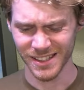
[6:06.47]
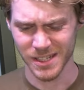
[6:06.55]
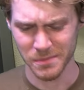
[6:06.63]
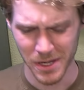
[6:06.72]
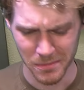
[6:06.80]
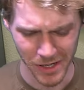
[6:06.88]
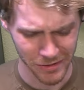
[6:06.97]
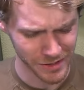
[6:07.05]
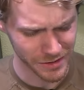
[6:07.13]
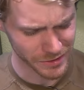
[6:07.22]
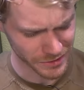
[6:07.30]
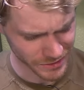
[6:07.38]
tends to be in my
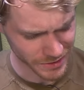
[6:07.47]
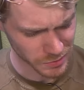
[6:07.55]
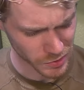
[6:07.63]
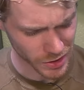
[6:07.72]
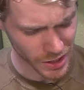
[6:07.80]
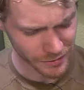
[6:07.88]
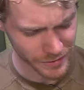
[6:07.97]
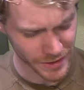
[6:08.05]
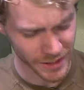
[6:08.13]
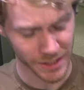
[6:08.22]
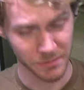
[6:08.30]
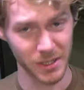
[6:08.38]
favor a little more often
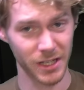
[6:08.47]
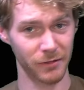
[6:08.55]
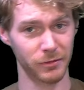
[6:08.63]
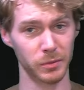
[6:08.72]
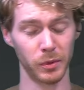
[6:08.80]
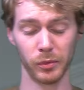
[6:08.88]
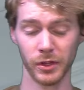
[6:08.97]
than I'd be comfortable